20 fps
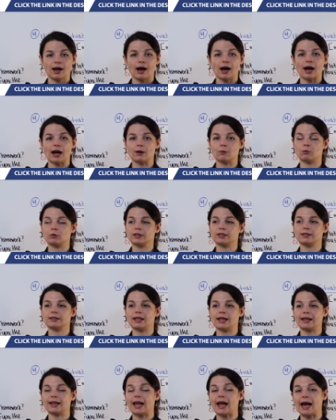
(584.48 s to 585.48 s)
I would
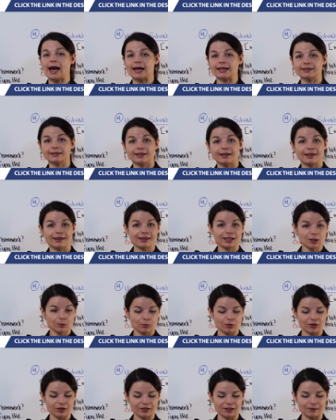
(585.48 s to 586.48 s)
like ask this
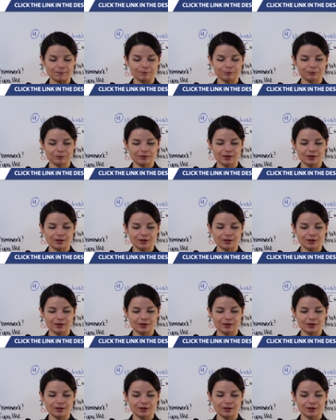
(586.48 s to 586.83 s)
person,